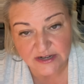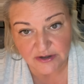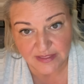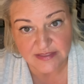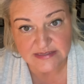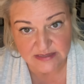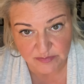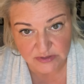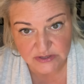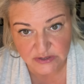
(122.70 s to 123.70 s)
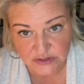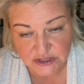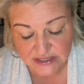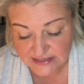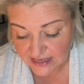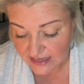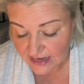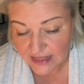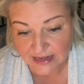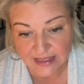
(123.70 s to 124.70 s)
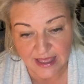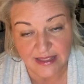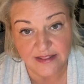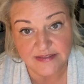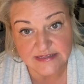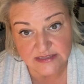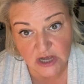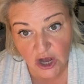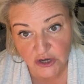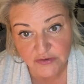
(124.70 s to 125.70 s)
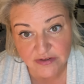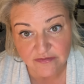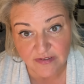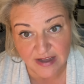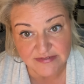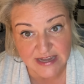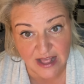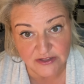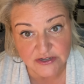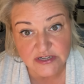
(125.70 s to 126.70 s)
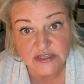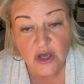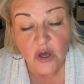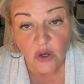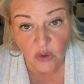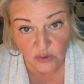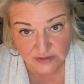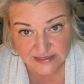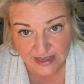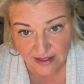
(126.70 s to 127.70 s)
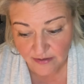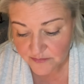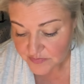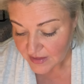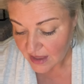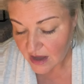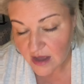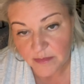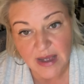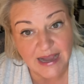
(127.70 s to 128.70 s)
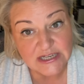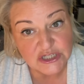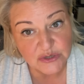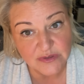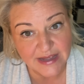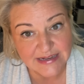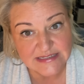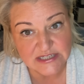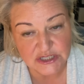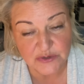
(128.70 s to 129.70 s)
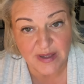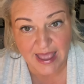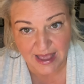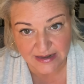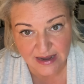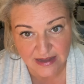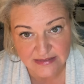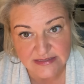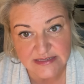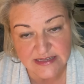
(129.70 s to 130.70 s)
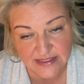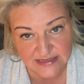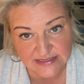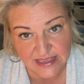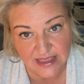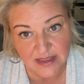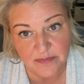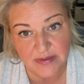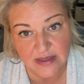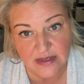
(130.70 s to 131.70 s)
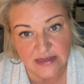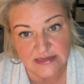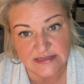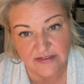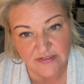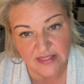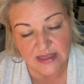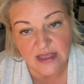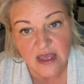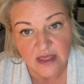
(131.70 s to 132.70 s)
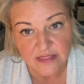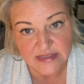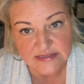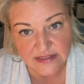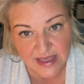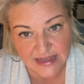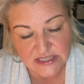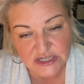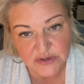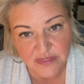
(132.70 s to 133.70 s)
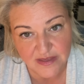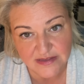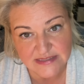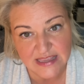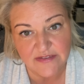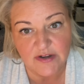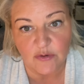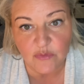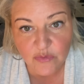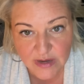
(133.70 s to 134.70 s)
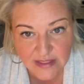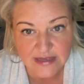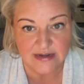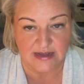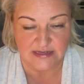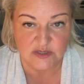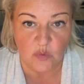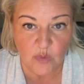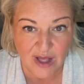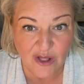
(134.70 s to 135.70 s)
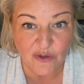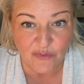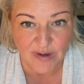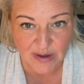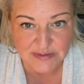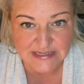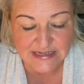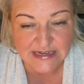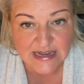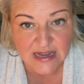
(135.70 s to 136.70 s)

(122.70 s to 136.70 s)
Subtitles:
in the Simple Solutions Kit. And again, this is $105 wholesale. I do like to do add-ons to this kit because I feel like these last two things give it a really nice, well-rounded